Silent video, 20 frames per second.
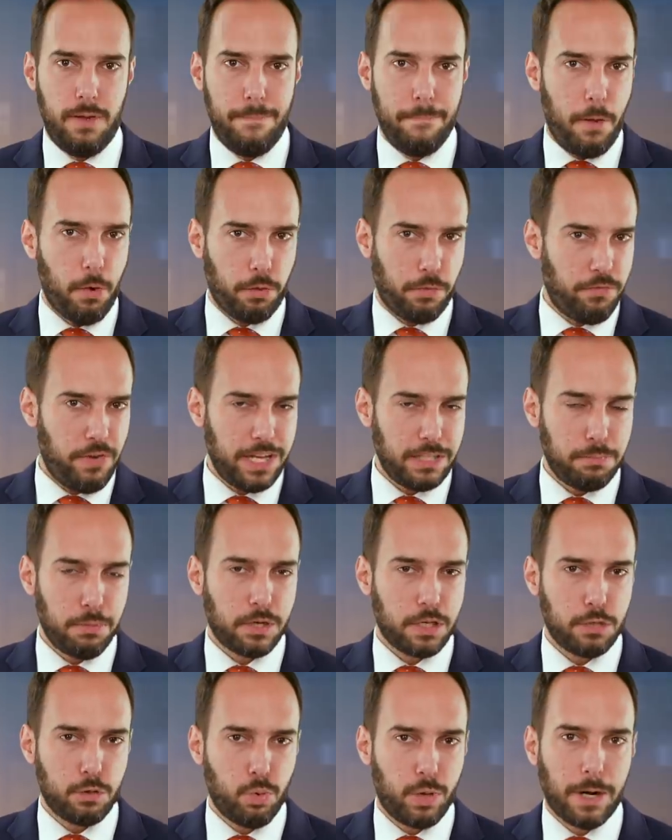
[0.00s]
Both
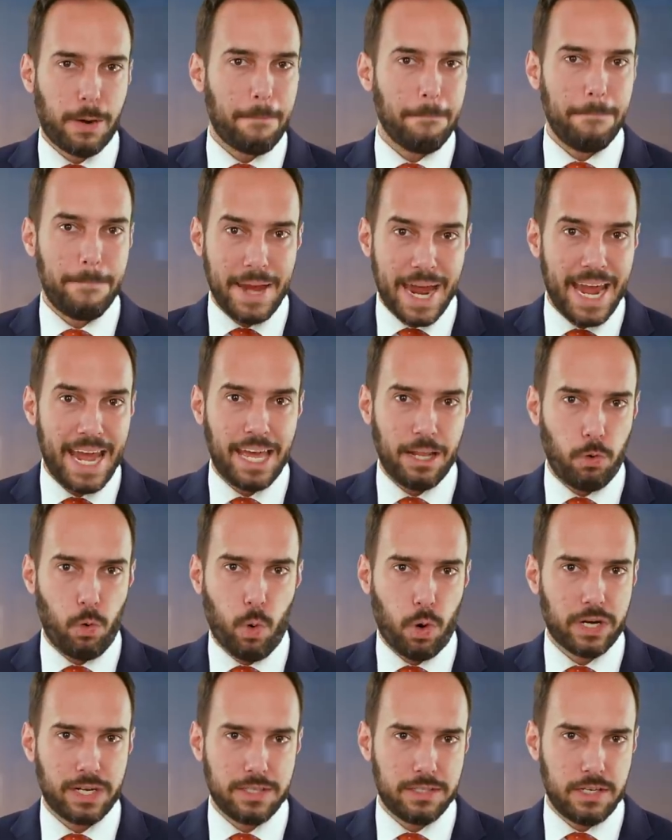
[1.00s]
Facebook and Twitter ban
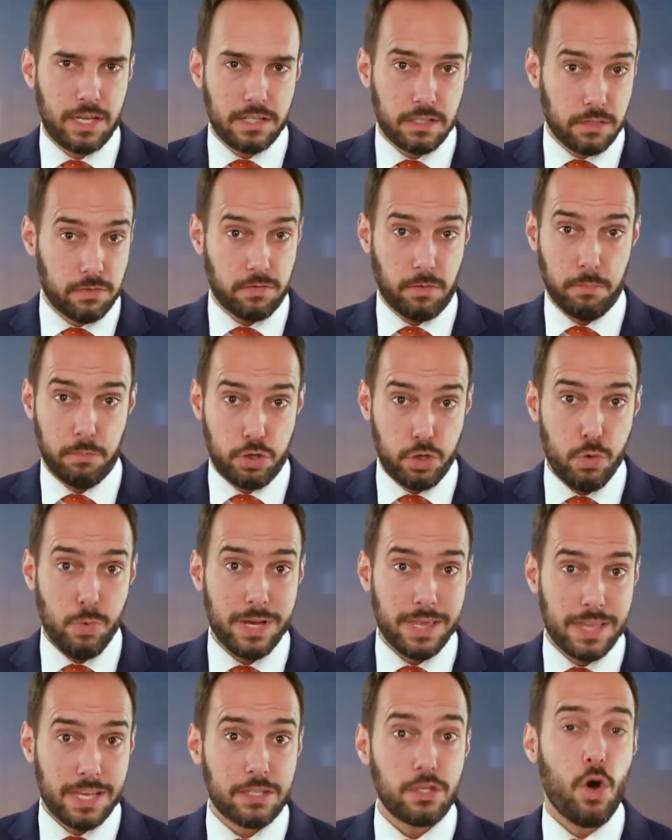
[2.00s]
organizations from
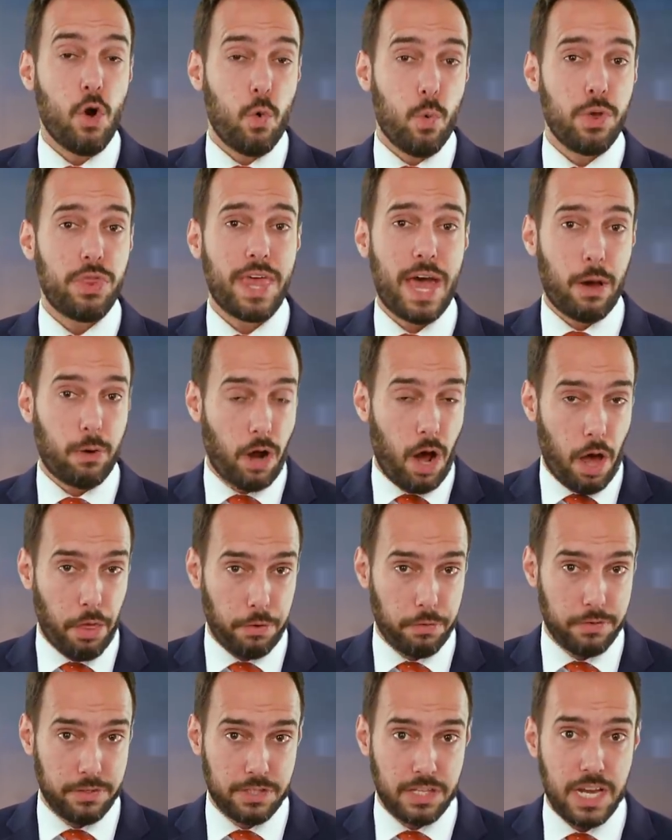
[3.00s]
doing this without
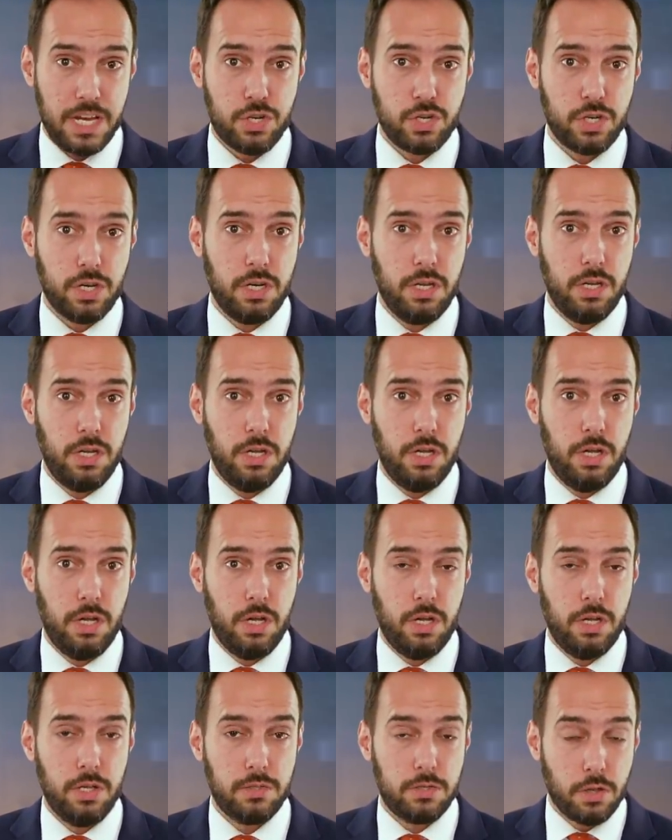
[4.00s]
authorization.
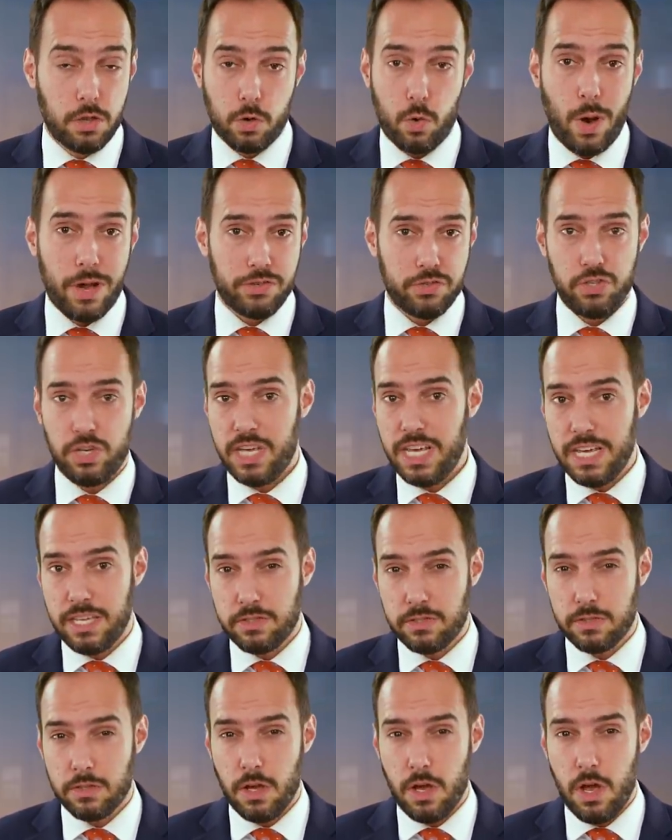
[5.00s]
So the question
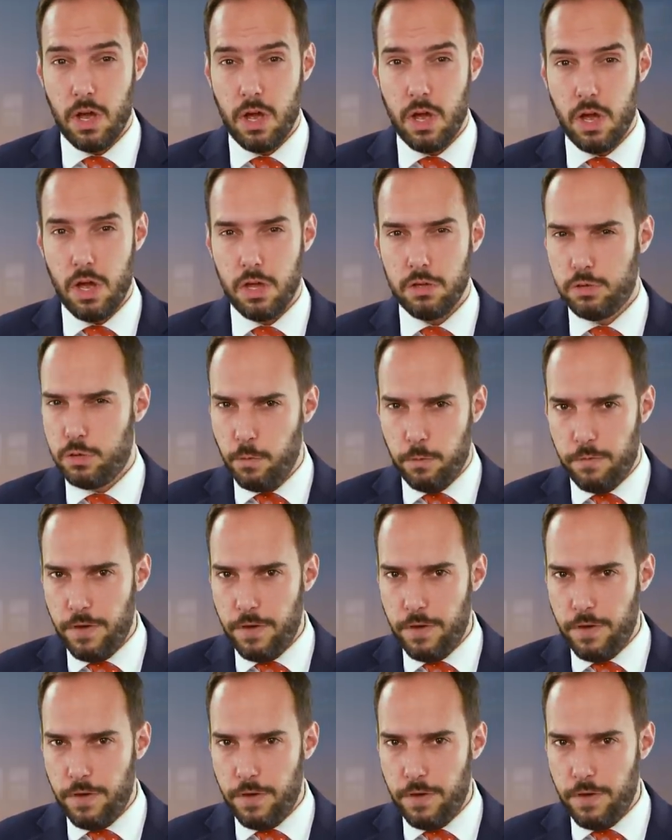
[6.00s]
is, do